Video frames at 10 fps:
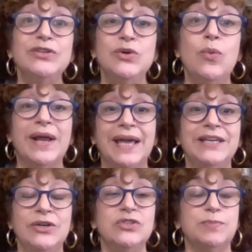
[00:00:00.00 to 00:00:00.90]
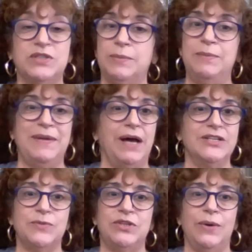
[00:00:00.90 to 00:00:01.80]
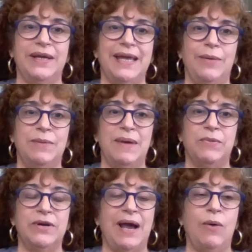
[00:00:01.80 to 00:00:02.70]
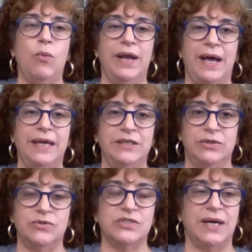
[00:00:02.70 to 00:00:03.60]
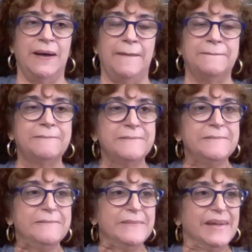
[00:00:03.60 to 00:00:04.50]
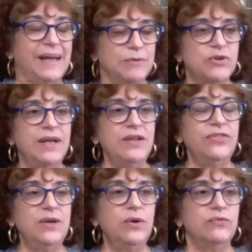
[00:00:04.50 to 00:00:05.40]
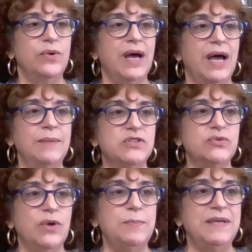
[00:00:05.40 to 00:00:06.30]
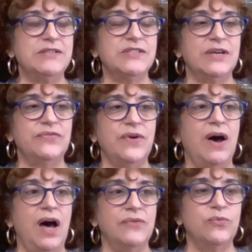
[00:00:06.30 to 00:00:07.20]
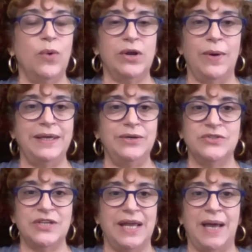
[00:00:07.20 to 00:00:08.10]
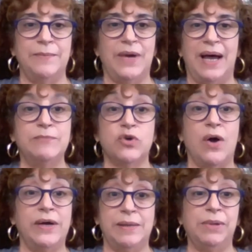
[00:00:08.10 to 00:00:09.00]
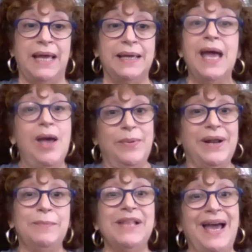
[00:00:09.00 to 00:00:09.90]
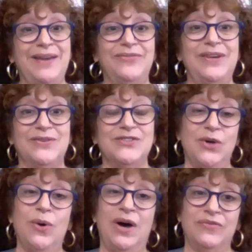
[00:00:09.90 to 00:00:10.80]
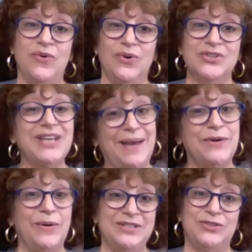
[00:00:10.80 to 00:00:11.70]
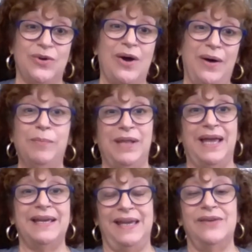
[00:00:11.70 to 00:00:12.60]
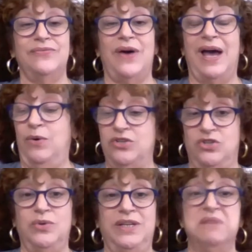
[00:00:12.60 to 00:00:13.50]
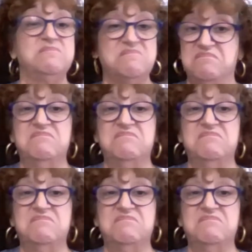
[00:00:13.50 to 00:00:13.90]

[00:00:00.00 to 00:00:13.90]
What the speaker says: you what I used, because I'm going to be honest with you. I can't remember now what I used. I'm trying to think of when I'm scraping stuff off, what do I use? And I'm drawing a blank, but I'm live here. So of course I'm going to draw a blank. If I were doing it,